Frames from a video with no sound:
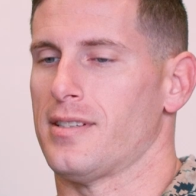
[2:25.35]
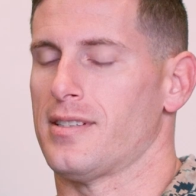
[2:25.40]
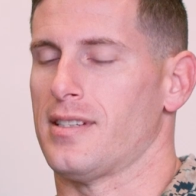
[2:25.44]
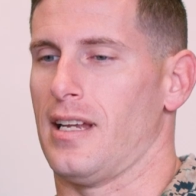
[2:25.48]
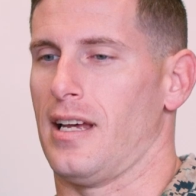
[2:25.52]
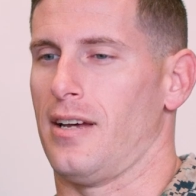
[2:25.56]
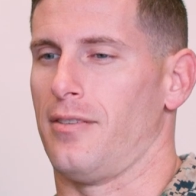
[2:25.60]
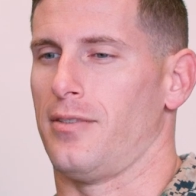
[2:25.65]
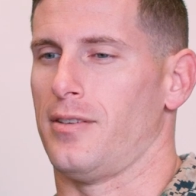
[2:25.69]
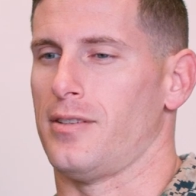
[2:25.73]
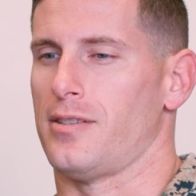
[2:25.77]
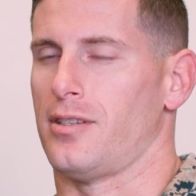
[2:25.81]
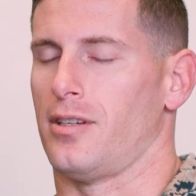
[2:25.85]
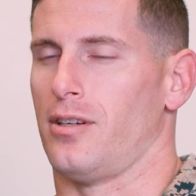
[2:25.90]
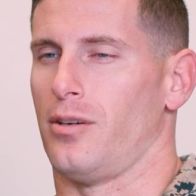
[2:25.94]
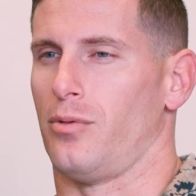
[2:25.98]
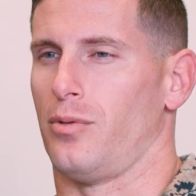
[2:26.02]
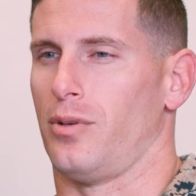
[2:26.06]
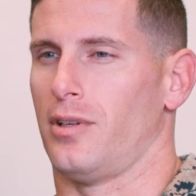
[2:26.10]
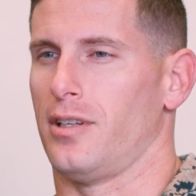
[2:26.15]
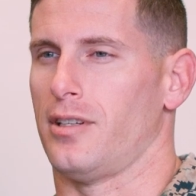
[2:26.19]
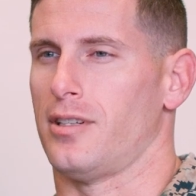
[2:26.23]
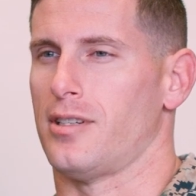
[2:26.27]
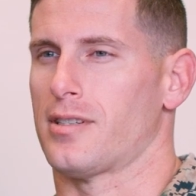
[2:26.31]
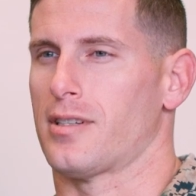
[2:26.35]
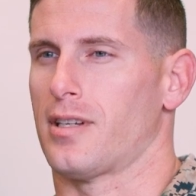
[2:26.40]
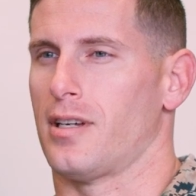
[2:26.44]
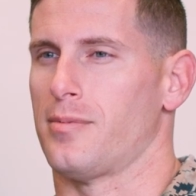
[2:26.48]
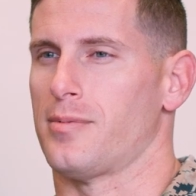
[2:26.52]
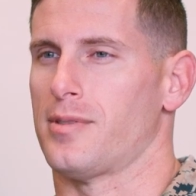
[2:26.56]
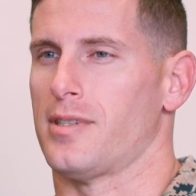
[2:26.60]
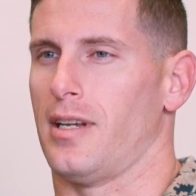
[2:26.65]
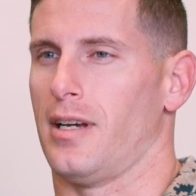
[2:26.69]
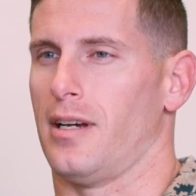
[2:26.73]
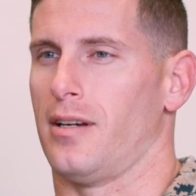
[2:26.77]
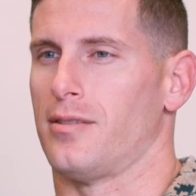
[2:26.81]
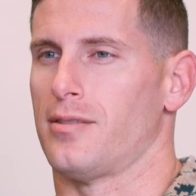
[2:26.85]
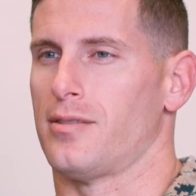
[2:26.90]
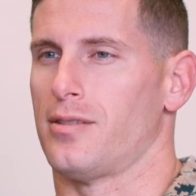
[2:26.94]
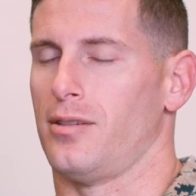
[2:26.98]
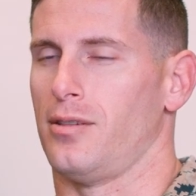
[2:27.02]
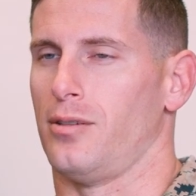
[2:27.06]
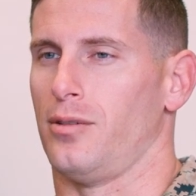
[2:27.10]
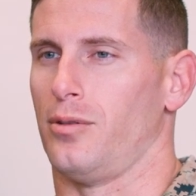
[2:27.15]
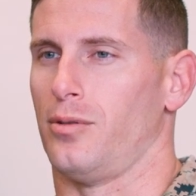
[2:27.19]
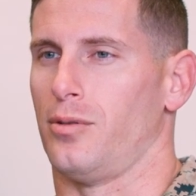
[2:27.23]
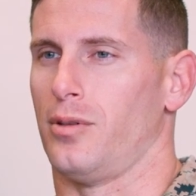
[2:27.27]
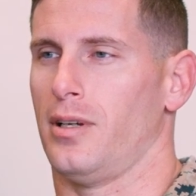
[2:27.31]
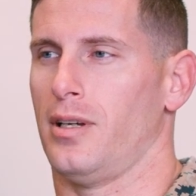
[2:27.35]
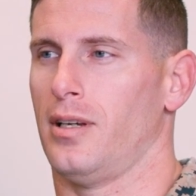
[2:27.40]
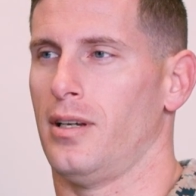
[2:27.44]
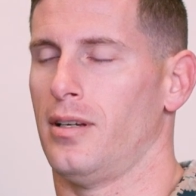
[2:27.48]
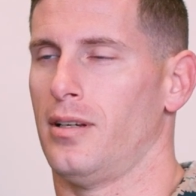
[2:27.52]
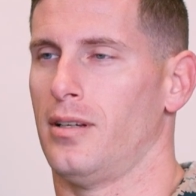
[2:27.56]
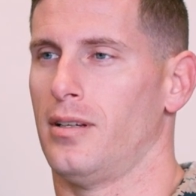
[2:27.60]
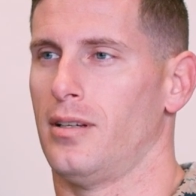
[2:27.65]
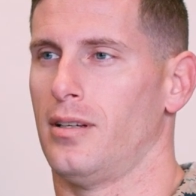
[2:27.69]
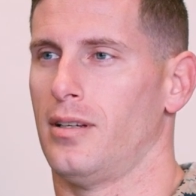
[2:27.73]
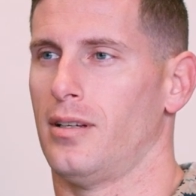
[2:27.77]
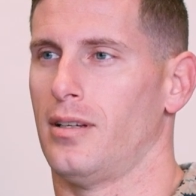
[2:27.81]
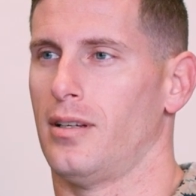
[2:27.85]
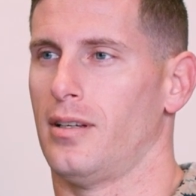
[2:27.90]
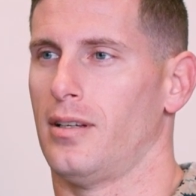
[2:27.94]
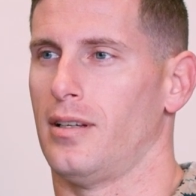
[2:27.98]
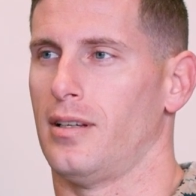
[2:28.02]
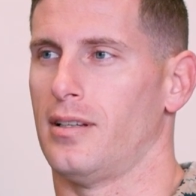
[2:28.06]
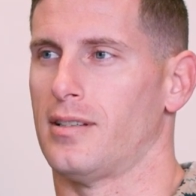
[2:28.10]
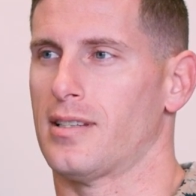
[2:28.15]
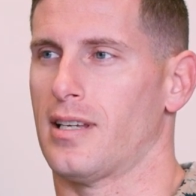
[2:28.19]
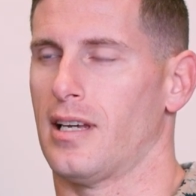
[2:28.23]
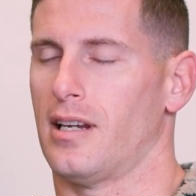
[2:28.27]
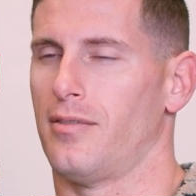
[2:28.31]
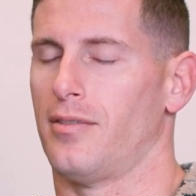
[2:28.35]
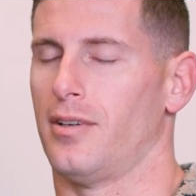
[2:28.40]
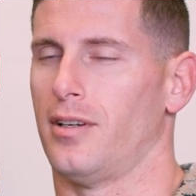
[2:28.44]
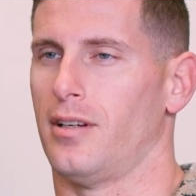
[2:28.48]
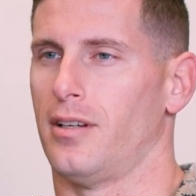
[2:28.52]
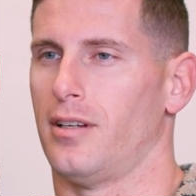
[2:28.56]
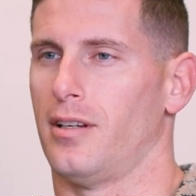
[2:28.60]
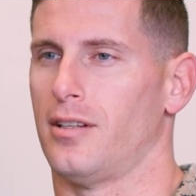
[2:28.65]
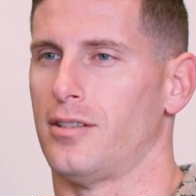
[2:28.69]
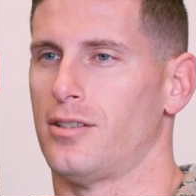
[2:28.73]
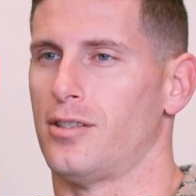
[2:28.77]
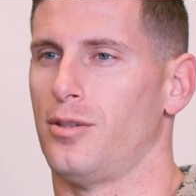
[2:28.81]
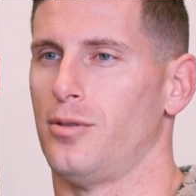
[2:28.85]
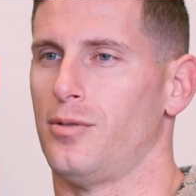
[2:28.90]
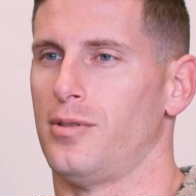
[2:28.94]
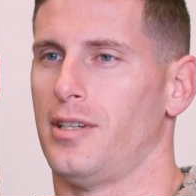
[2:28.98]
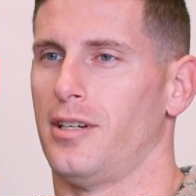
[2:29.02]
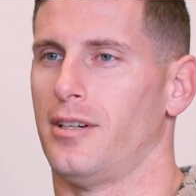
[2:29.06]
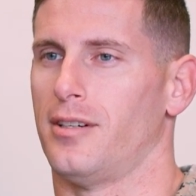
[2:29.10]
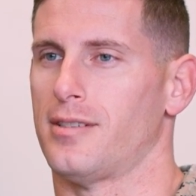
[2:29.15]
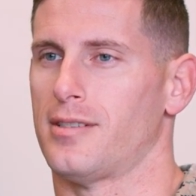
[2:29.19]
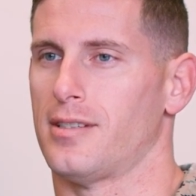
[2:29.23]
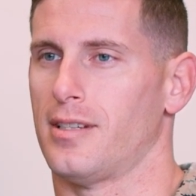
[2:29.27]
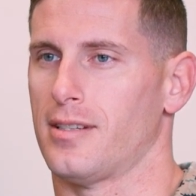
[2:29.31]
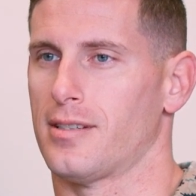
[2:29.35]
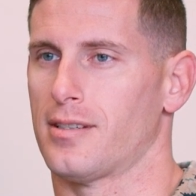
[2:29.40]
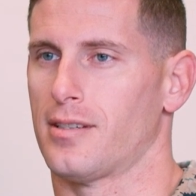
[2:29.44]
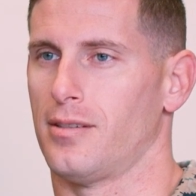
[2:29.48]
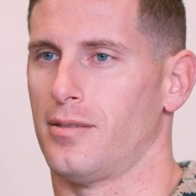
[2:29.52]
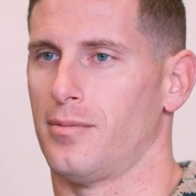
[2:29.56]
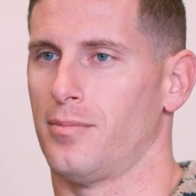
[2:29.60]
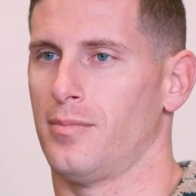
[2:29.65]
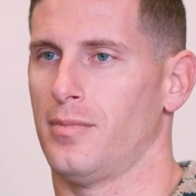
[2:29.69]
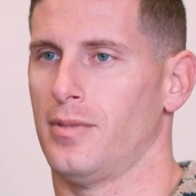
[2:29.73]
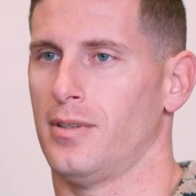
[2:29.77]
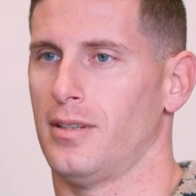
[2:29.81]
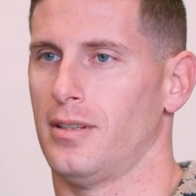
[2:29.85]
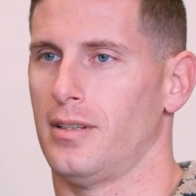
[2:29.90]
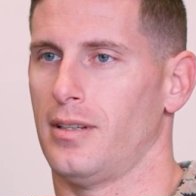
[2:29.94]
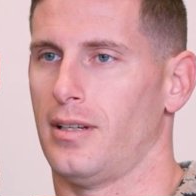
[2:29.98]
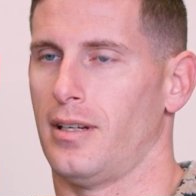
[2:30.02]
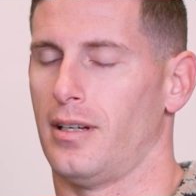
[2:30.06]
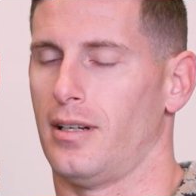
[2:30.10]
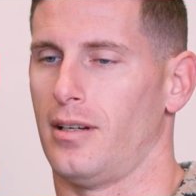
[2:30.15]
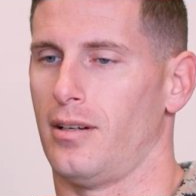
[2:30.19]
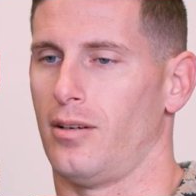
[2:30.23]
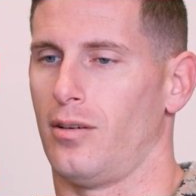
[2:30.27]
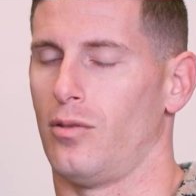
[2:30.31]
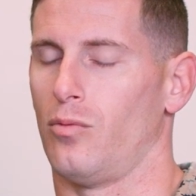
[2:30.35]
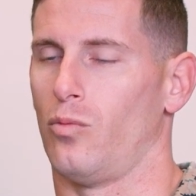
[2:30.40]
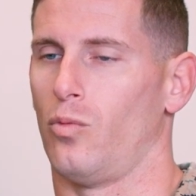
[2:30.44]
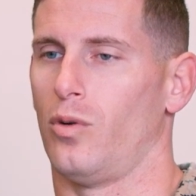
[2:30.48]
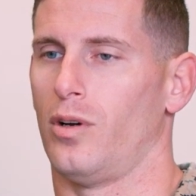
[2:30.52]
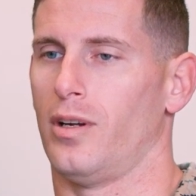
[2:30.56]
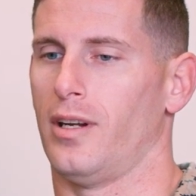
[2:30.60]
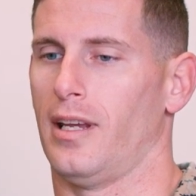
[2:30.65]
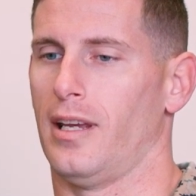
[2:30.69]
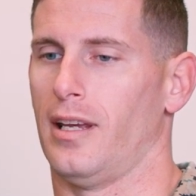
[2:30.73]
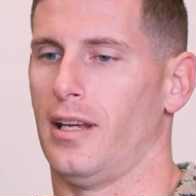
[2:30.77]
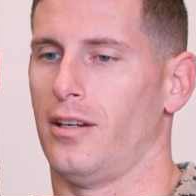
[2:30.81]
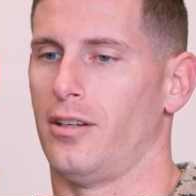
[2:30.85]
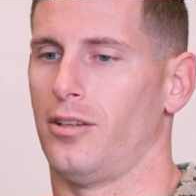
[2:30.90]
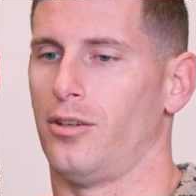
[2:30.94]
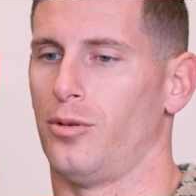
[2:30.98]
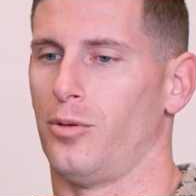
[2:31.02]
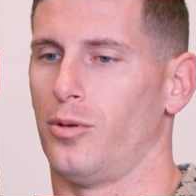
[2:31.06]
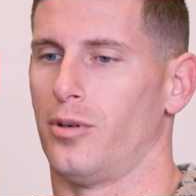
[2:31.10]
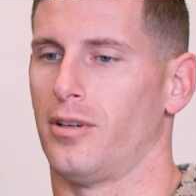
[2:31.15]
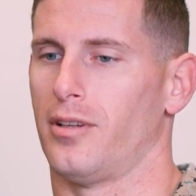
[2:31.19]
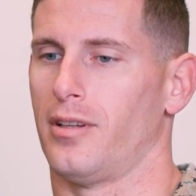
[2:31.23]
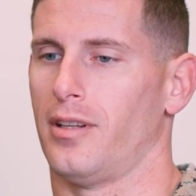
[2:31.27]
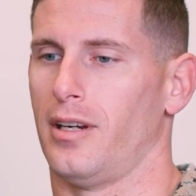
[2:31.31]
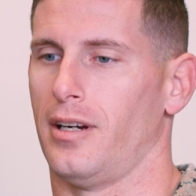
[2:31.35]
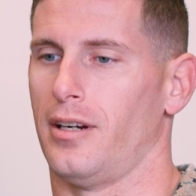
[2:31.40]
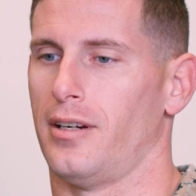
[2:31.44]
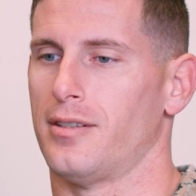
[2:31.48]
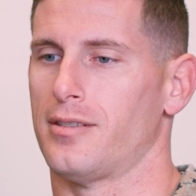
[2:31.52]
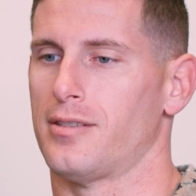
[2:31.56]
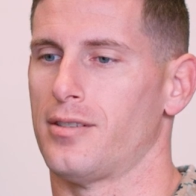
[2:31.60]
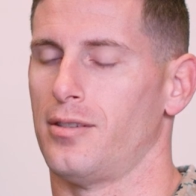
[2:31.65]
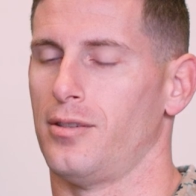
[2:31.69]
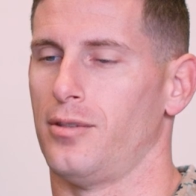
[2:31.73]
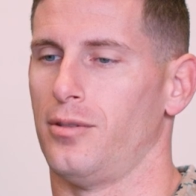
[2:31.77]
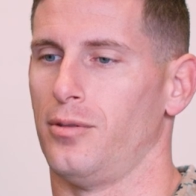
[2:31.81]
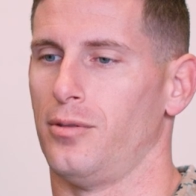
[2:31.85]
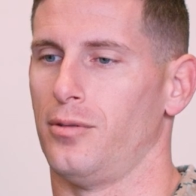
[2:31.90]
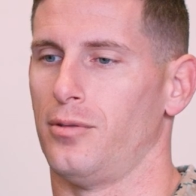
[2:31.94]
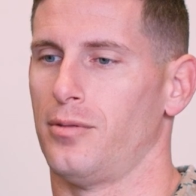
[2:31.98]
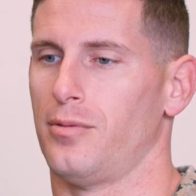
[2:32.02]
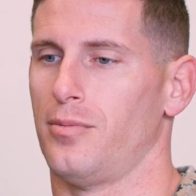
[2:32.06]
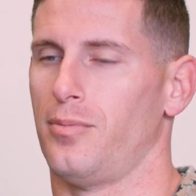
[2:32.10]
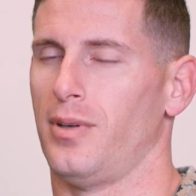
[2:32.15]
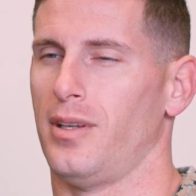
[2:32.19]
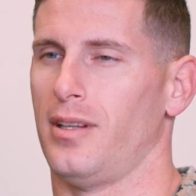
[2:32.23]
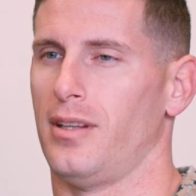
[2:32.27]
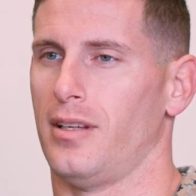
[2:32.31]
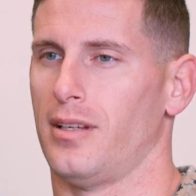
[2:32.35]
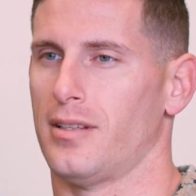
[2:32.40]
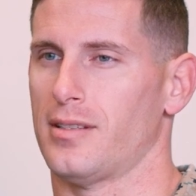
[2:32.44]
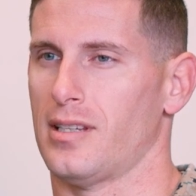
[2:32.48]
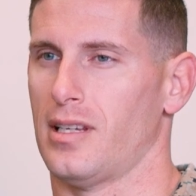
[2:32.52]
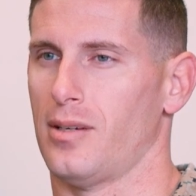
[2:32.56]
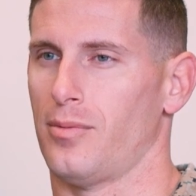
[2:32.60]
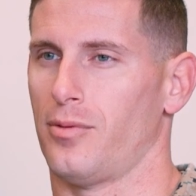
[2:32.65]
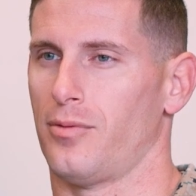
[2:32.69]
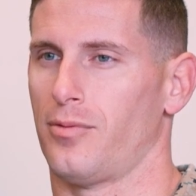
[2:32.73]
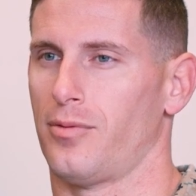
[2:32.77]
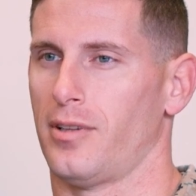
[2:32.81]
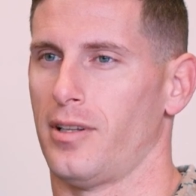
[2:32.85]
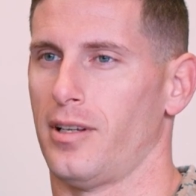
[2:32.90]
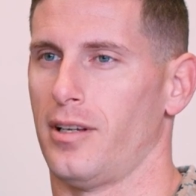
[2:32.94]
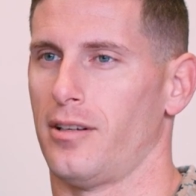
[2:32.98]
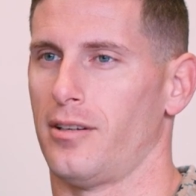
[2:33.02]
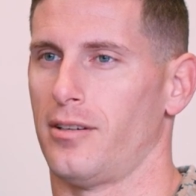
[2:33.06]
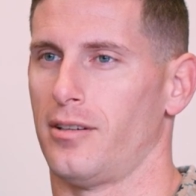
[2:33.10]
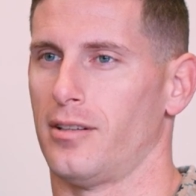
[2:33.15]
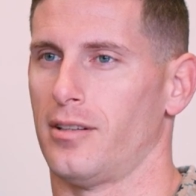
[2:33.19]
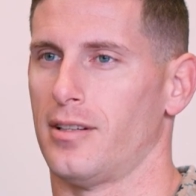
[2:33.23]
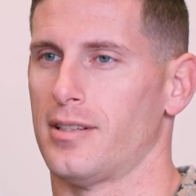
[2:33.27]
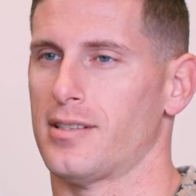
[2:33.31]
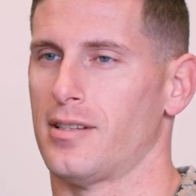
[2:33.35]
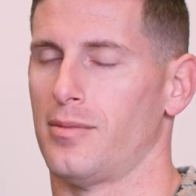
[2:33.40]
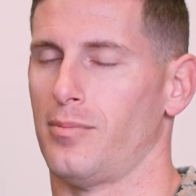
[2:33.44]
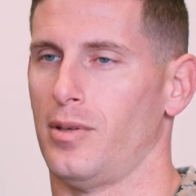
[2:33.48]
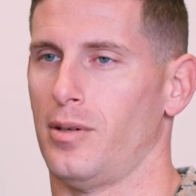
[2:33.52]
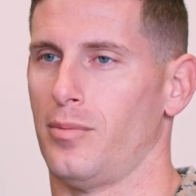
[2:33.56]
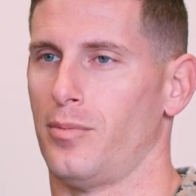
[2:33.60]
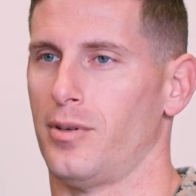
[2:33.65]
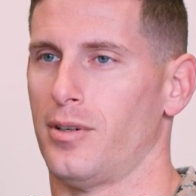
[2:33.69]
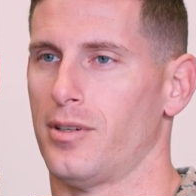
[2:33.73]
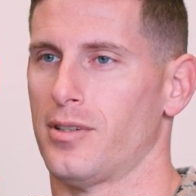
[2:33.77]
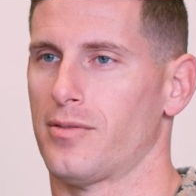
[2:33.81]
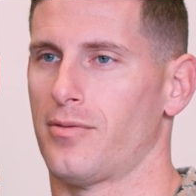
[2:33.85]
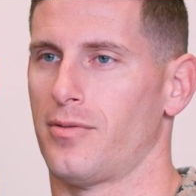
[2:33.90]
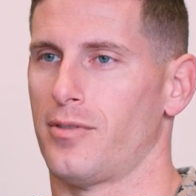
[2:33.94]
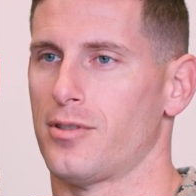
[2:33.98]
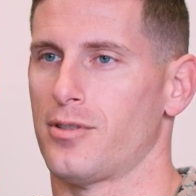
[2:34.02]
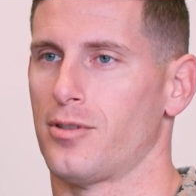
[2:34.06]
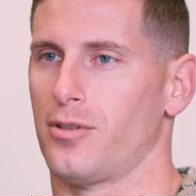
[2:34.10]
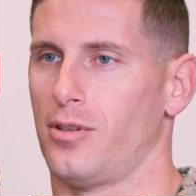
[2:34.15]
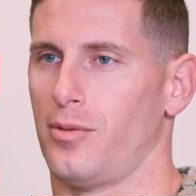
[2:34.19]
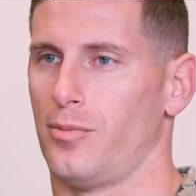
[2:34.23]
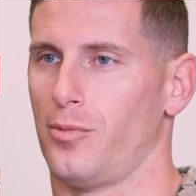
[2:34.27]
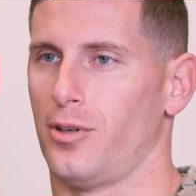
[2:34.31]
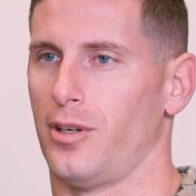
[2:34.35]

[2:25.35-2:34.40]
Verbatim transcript: a staff N C O really just comes down to it's kind of a, a two-tiered system. Uh, on one hand, you are there to be the example for the other enlisted members, for junior